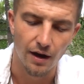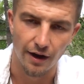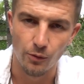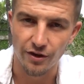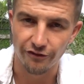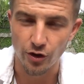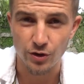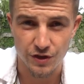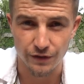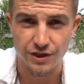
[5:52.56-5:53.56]
don't want to
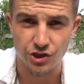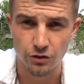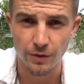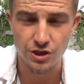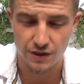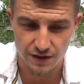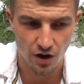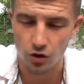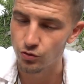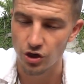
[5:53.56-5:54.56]
focus on this too much because it's
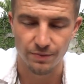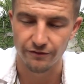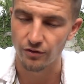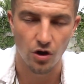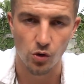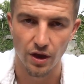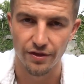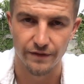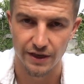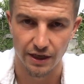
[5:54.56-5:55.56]
a whole topic for a whole
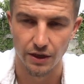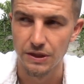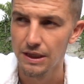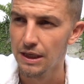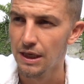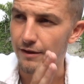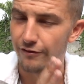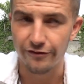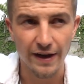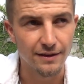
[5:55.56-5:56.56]
other video. The
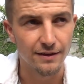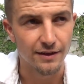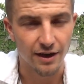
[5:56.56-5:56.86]
fact that the